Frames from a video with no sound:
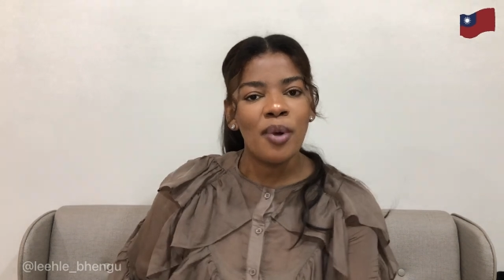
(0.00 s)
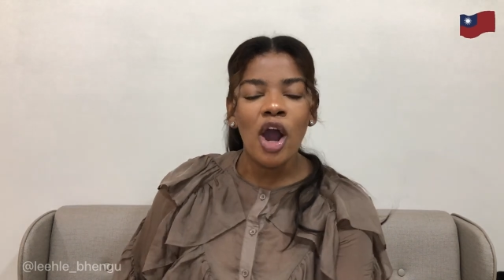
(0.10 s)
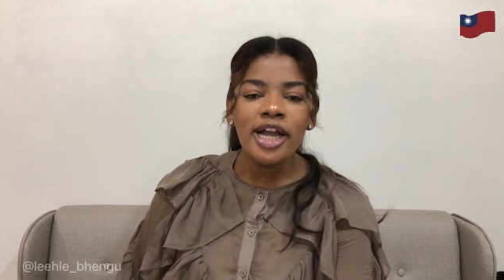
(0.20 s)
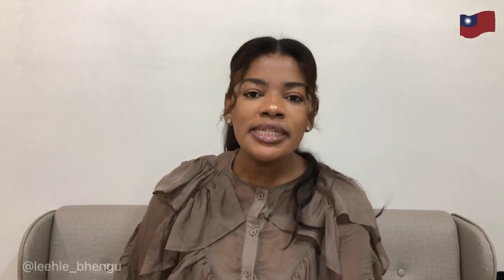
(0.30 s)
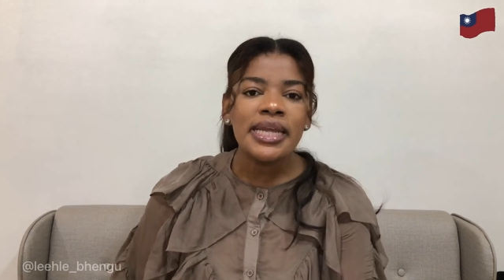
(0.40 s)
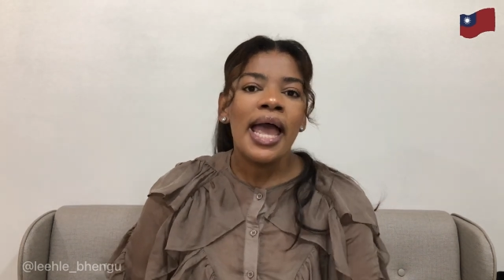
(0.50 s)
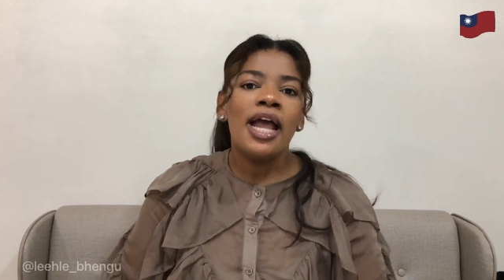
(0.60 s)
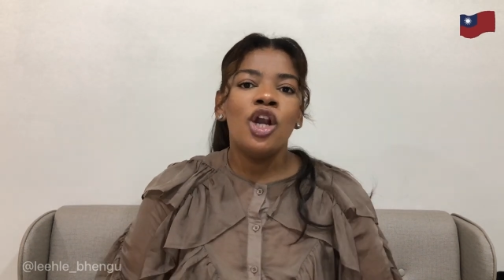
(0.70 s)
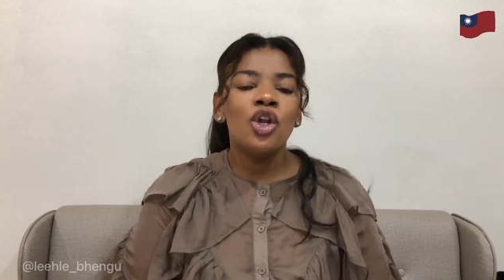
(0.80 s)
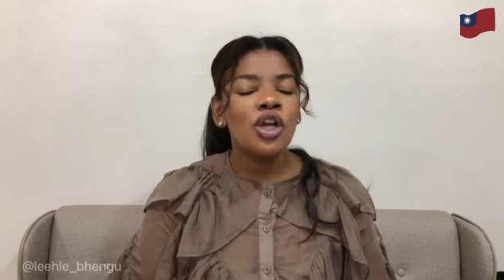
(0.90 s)
part.
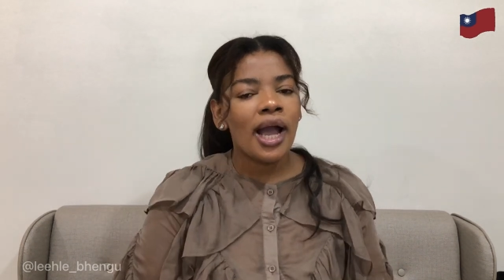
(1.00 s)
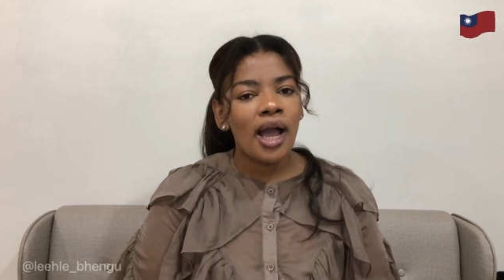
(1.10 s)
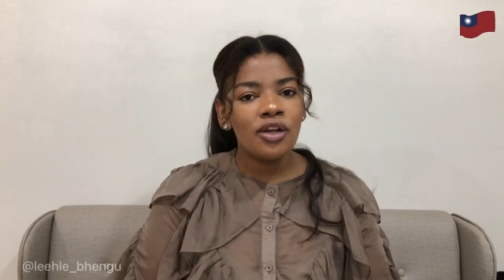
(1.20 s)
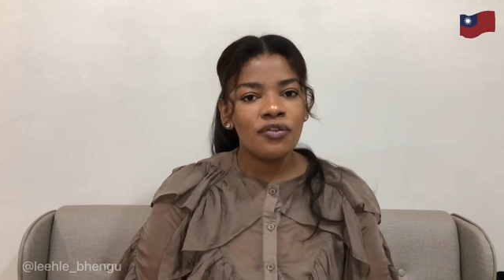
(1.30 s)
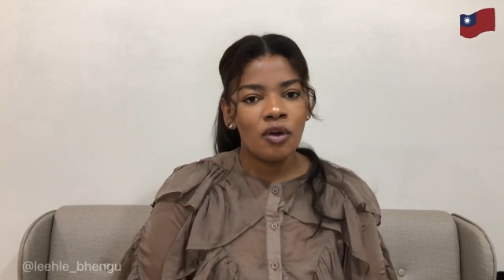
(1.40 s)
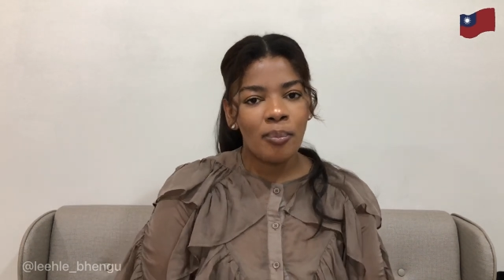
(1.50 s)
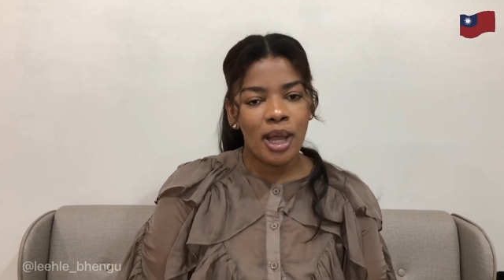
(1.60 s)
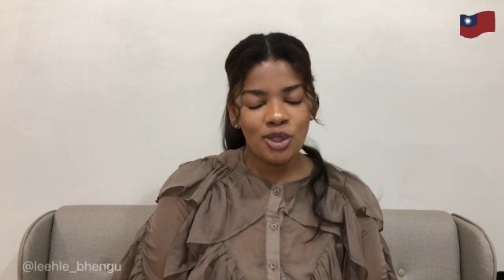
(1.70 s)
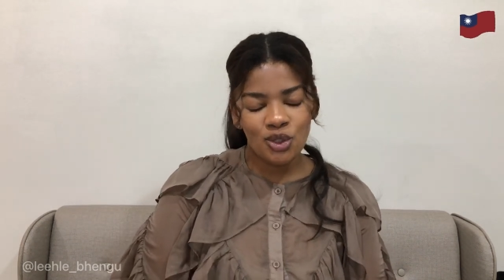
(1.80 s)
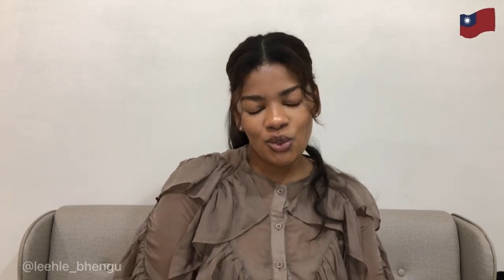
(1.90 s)
Look out for
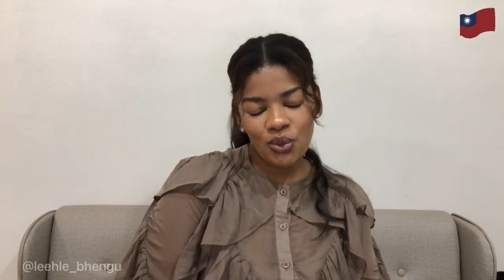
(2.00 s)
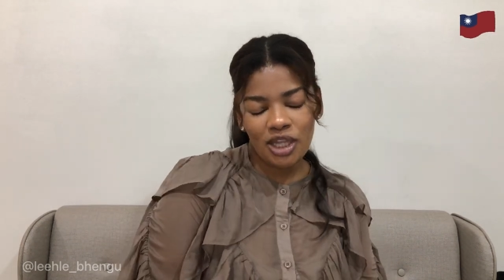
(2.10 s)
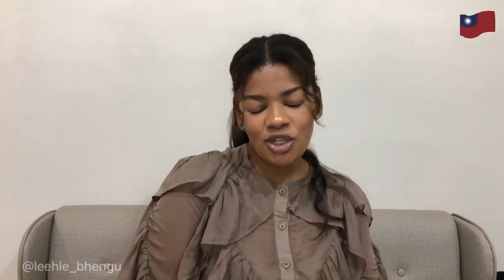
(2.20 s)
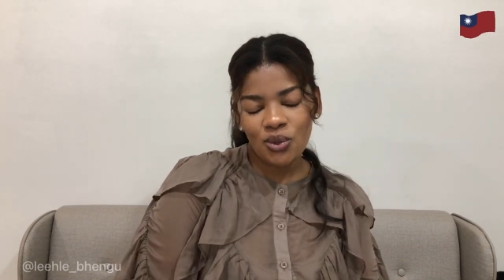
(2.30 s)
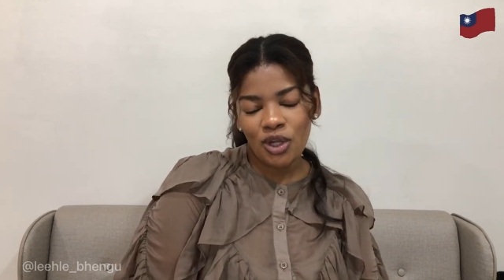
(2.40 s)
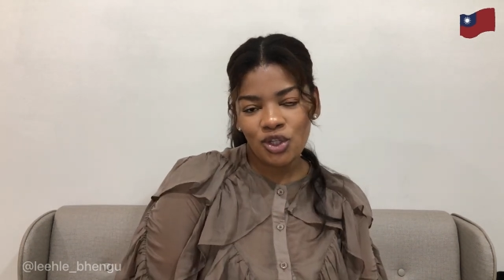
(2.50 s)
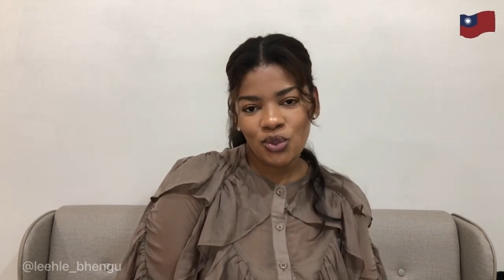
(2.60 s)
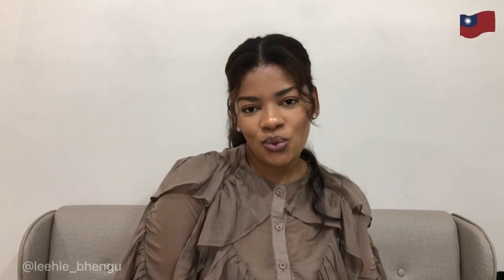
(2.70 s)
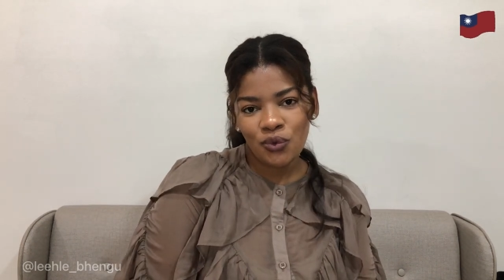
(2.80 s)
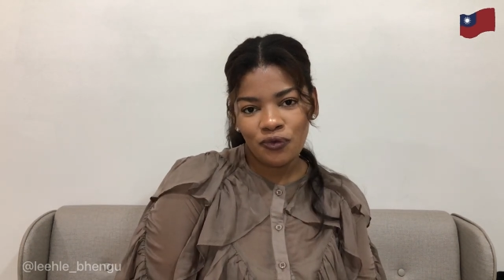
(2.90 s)
part two that is going
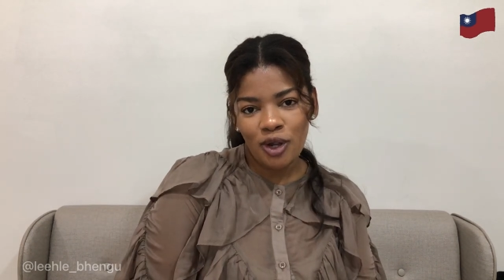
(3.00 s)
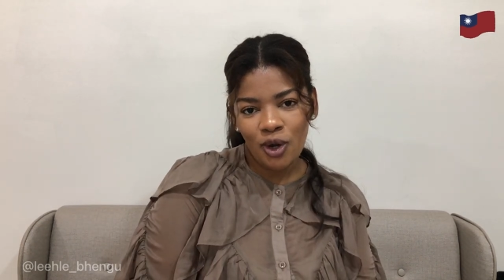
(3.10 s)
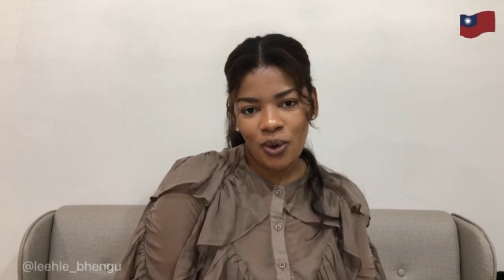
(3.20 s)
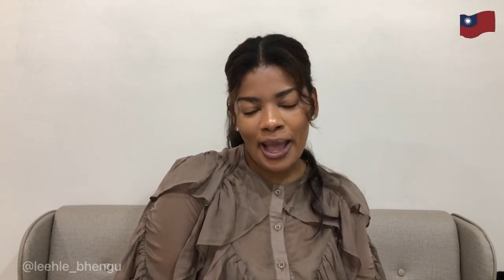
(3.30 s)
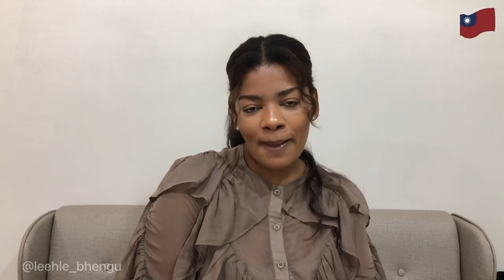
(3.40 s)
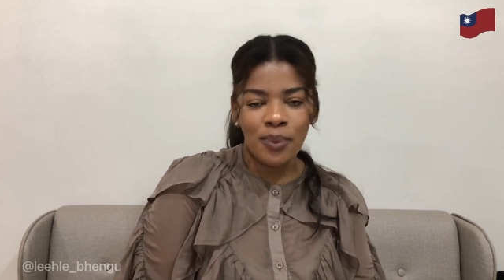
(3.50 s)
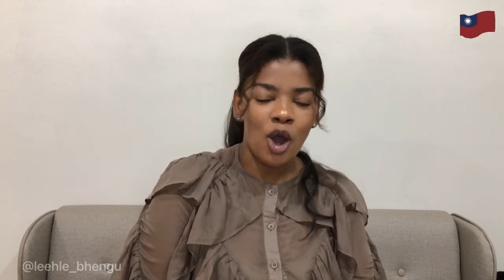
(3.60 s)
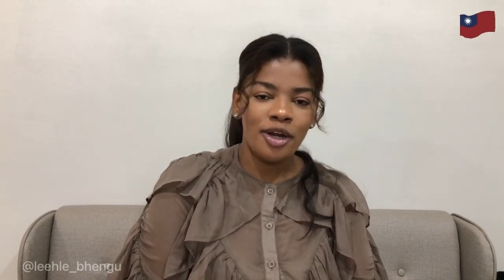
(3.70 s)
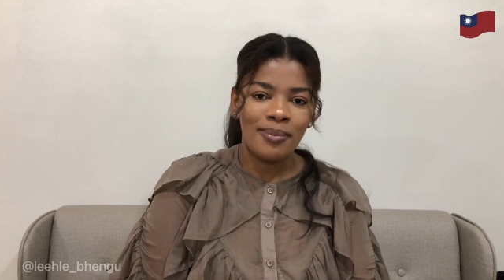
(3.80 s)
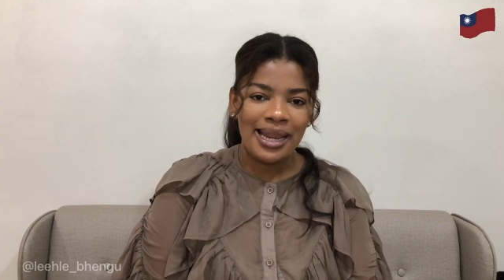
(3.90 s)
to follow up
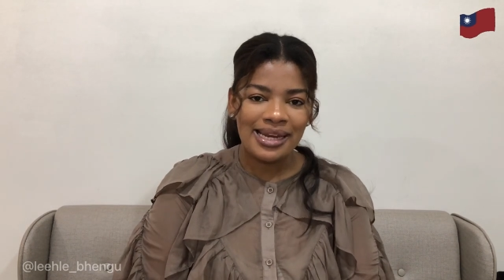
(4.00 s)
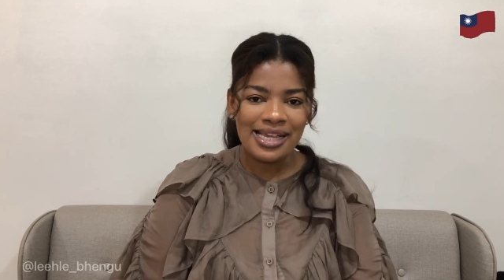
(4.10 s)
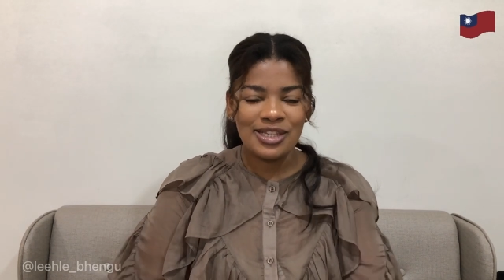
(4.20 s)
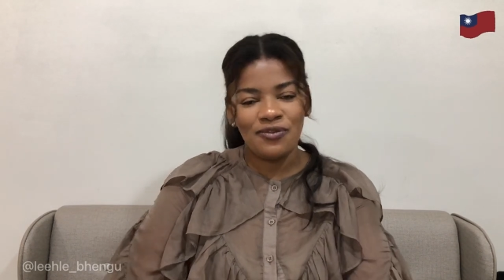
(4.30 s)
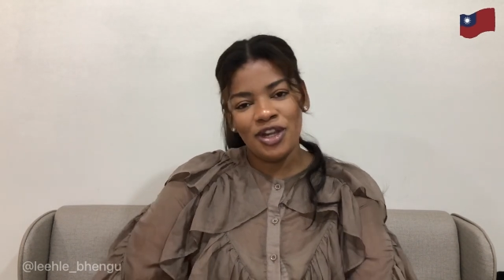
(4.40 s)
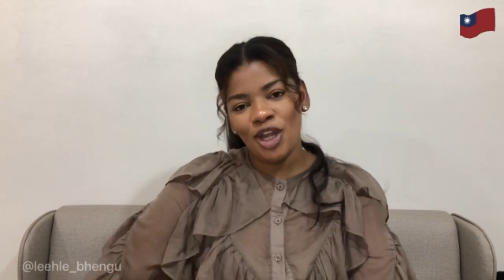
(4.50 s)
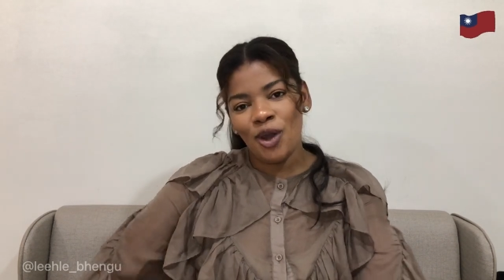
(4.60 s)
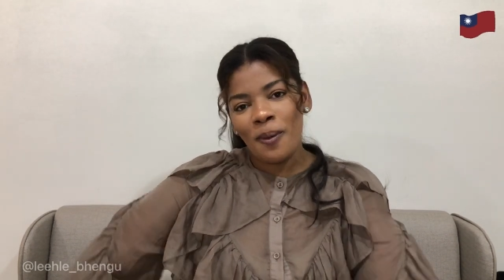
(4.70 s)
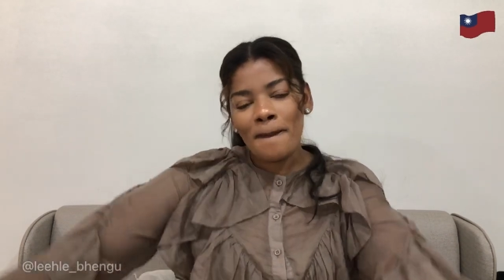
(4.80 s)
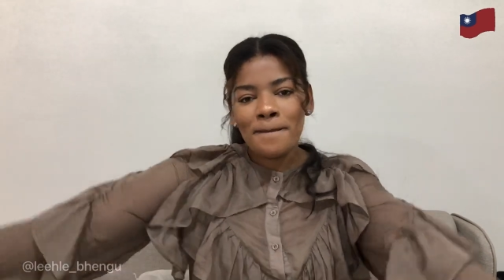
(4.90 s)
on my next
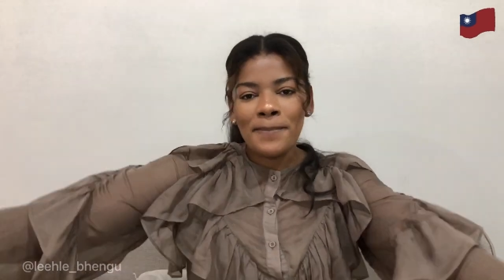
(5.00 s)
video.